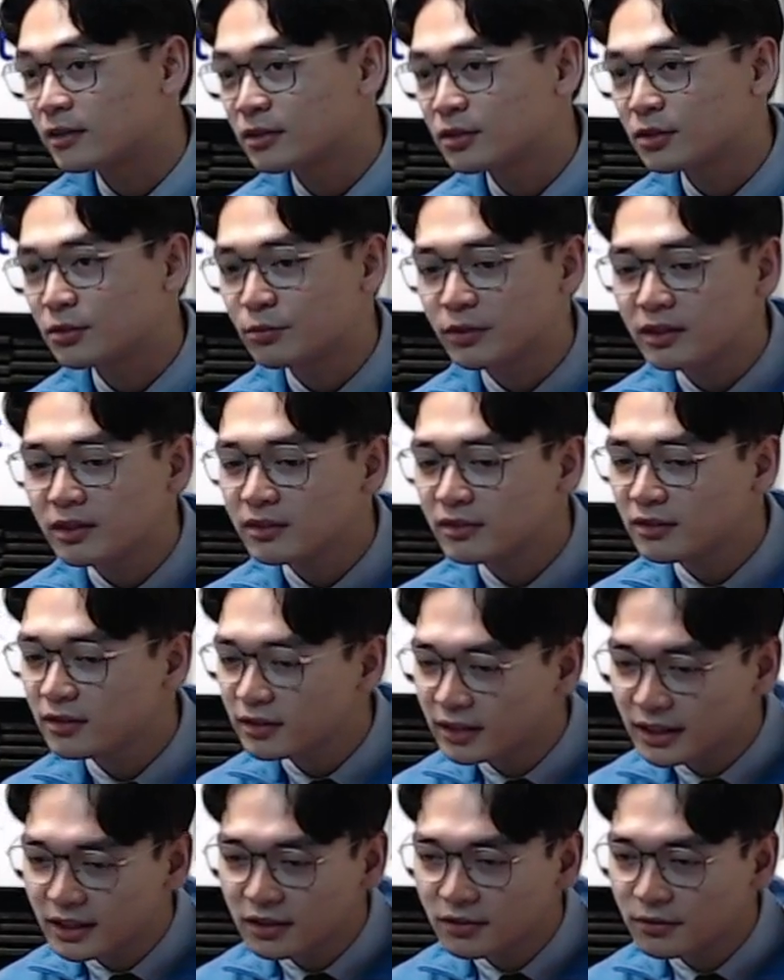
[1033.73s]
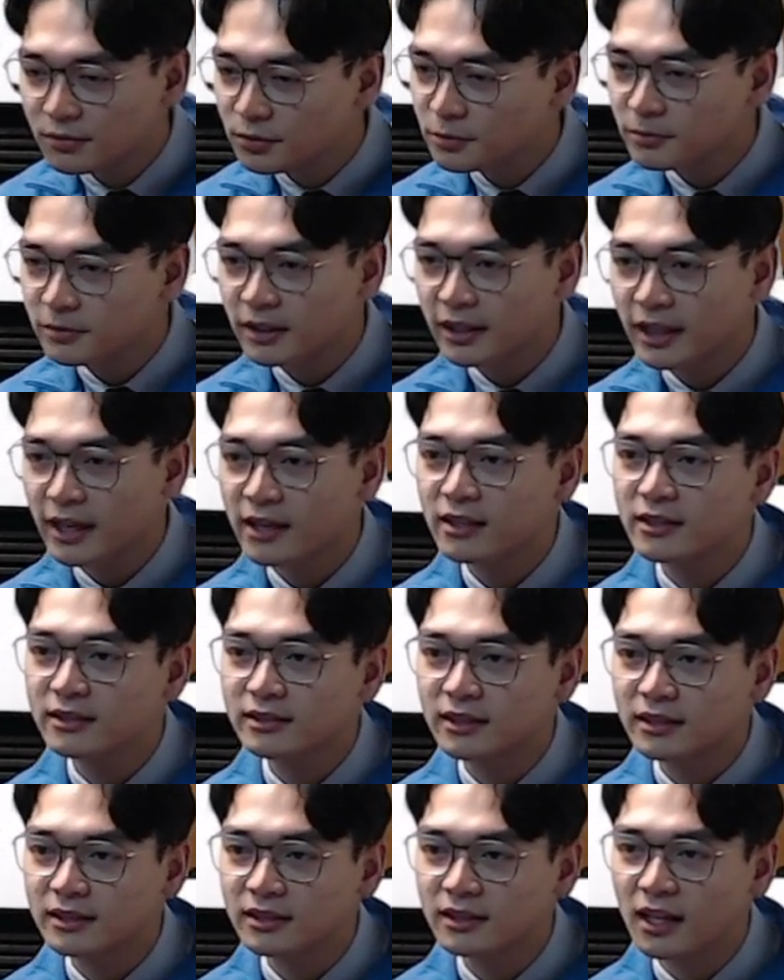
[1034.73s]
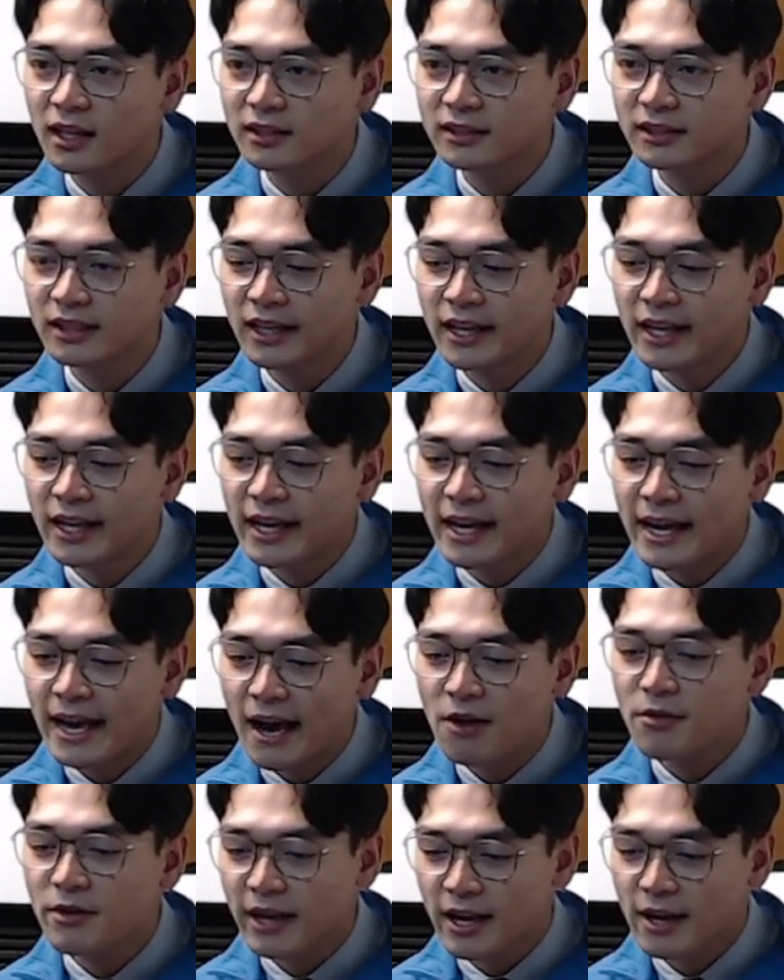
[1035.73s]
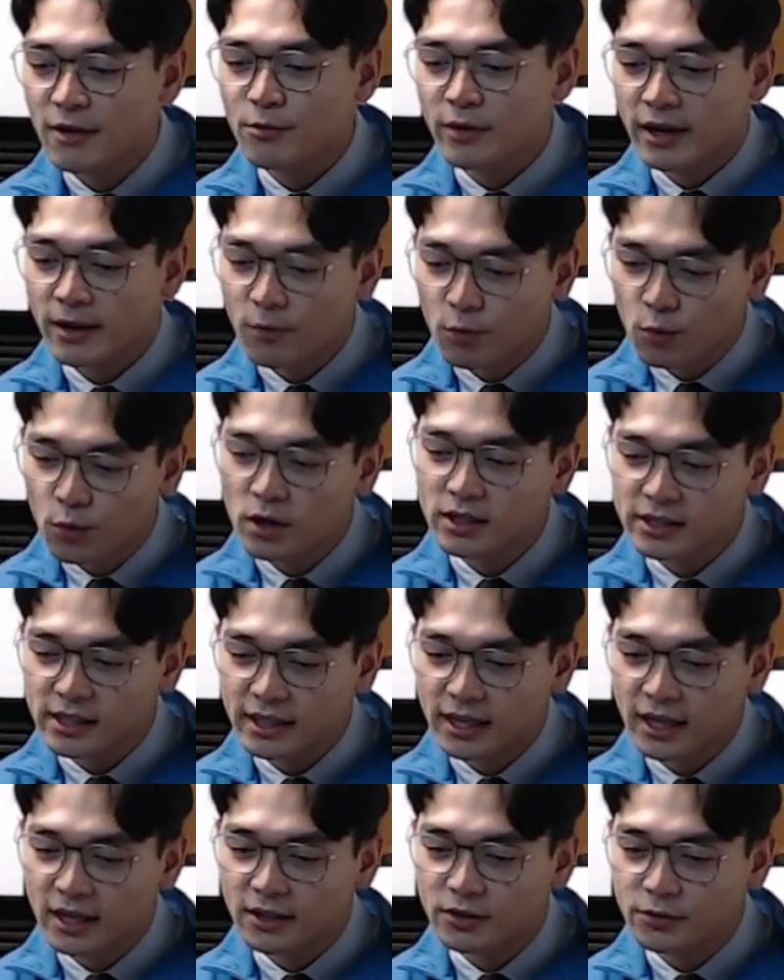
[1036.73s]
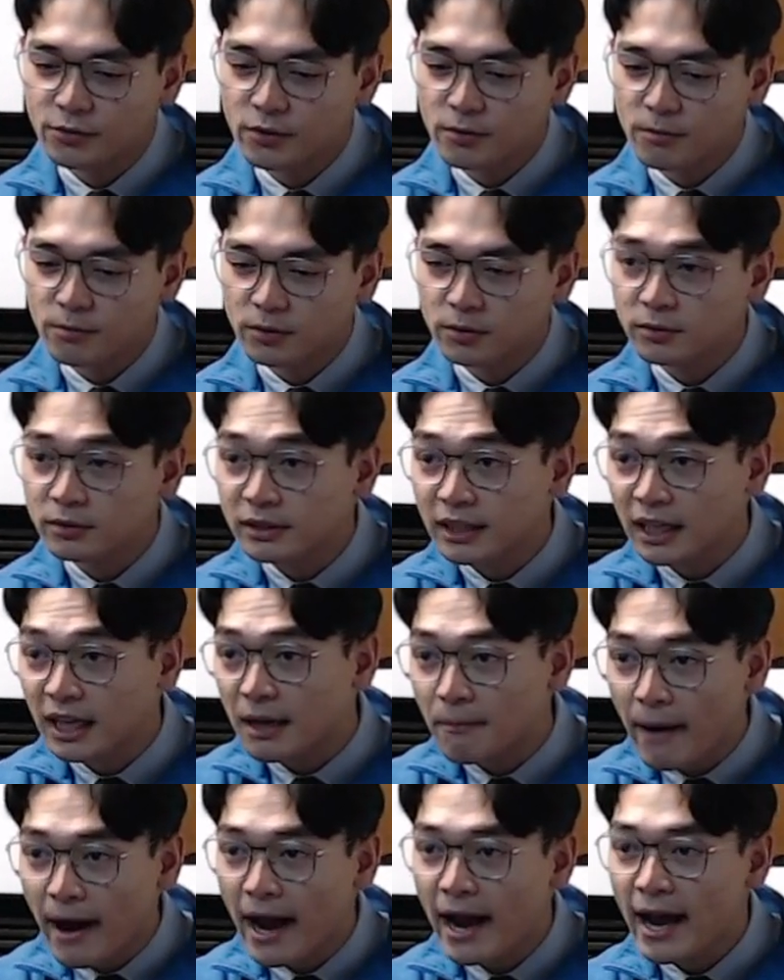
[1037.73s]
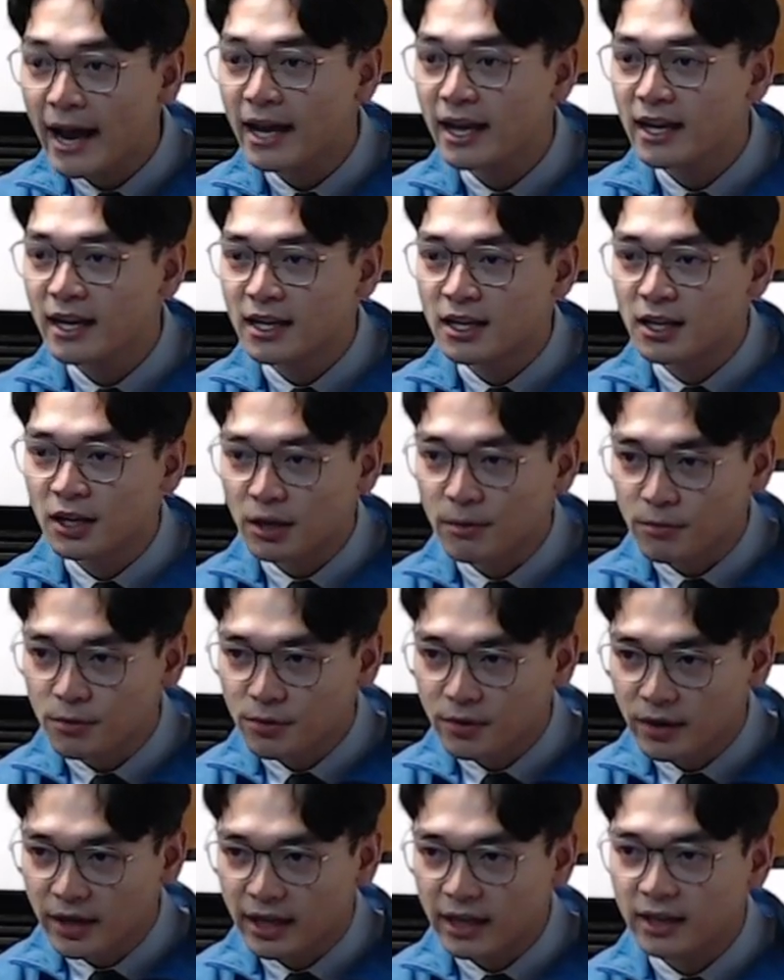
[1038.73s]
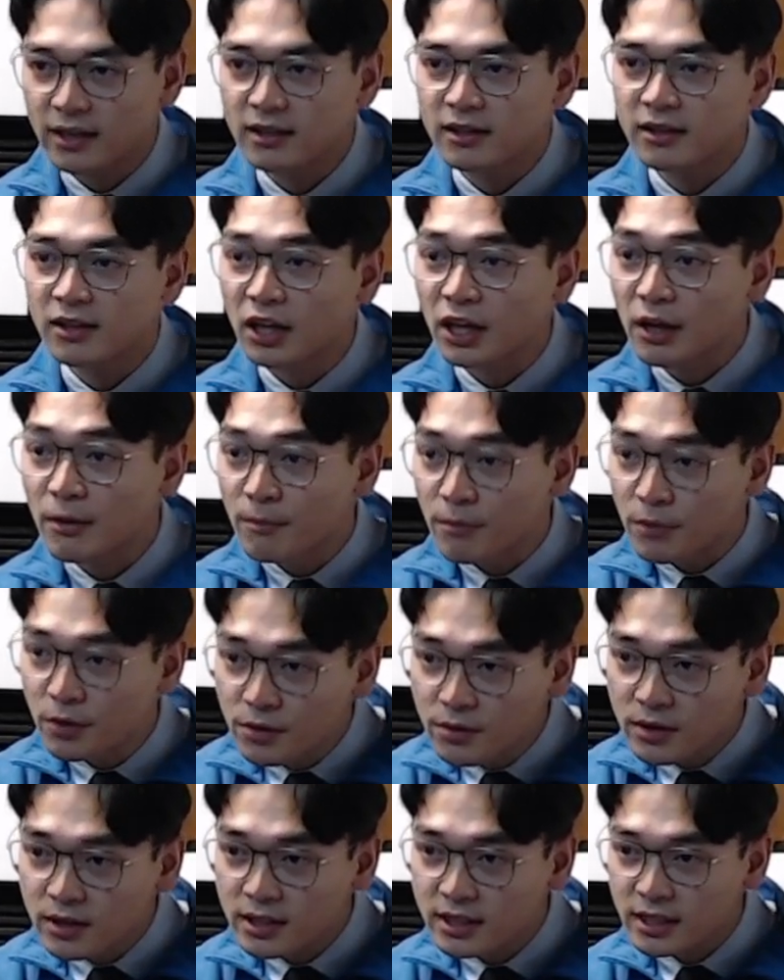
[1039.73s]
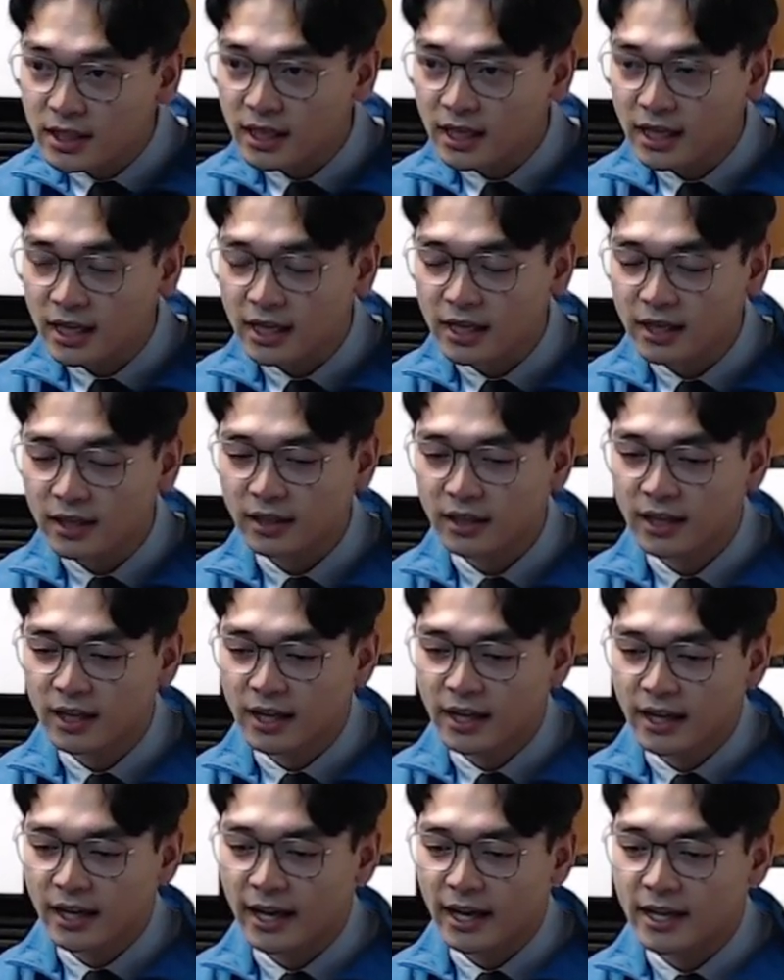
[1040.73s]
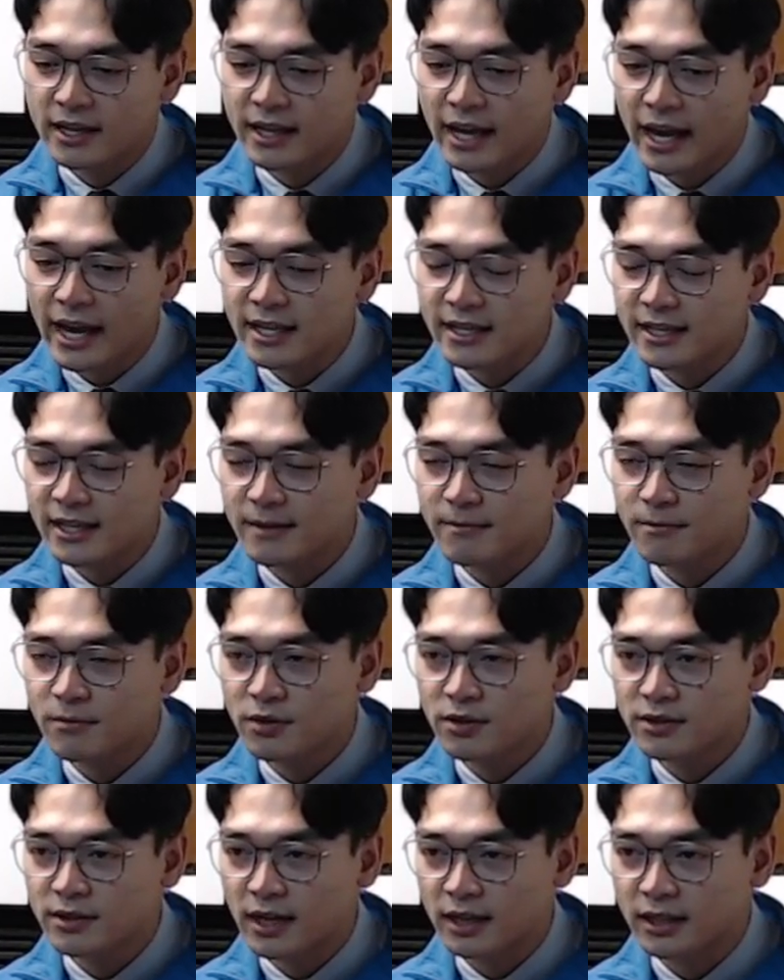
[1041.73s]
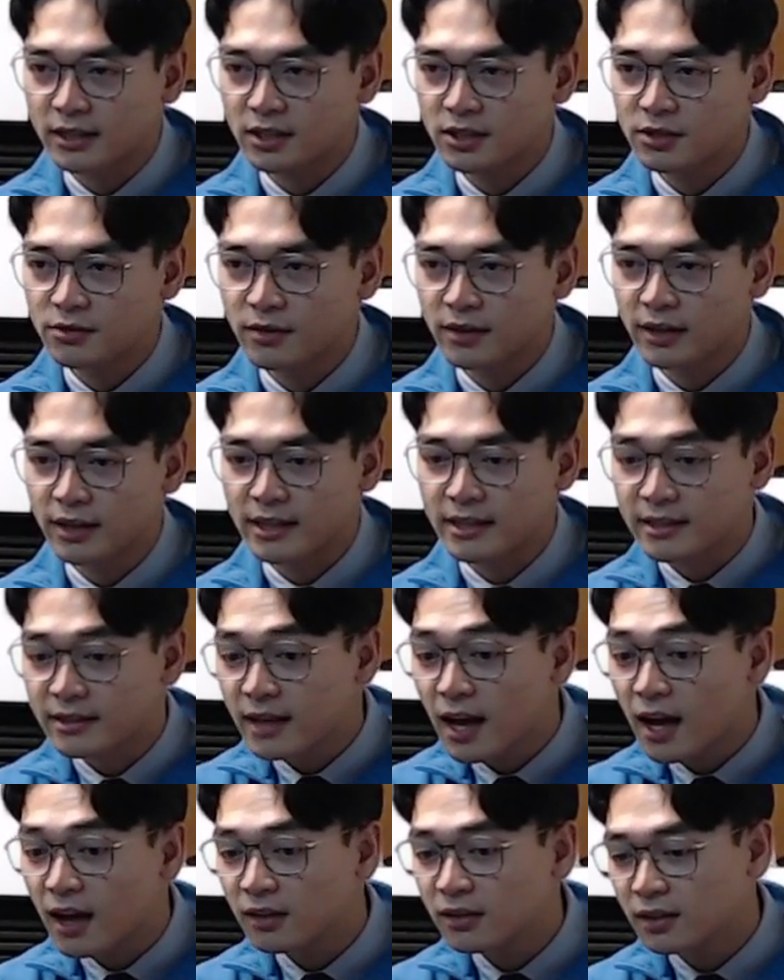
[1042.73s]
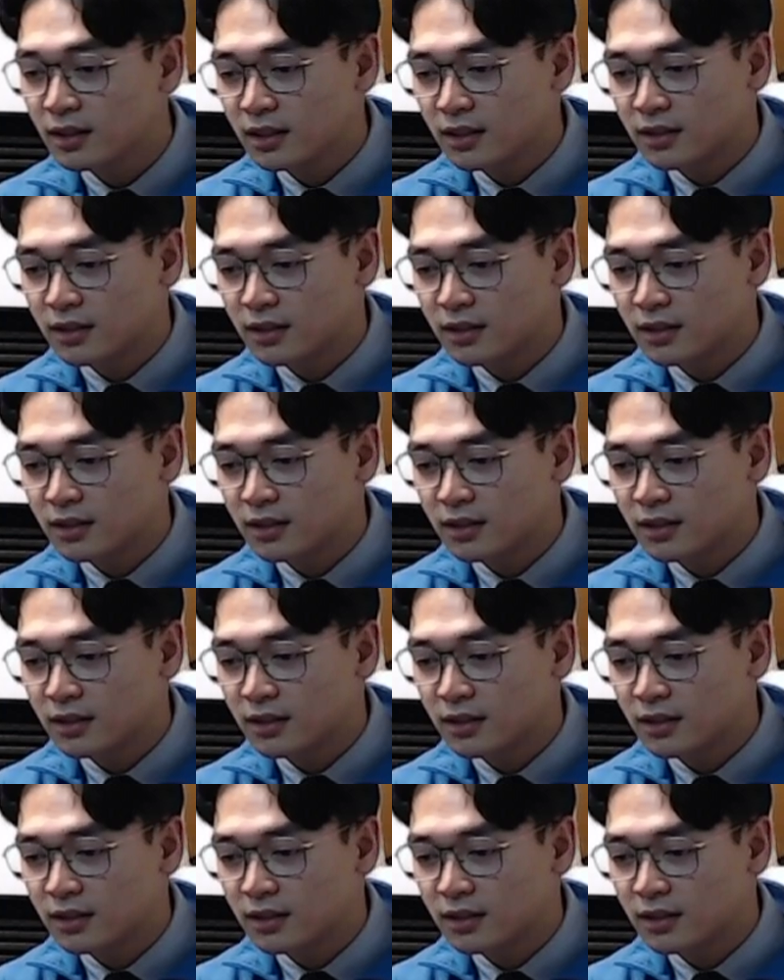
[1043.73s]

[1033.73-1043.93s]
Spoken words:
Willing to sit in a room together and discuss how can we work together to improve the Khmer community here, the community here in the 18 Middlesex district itself,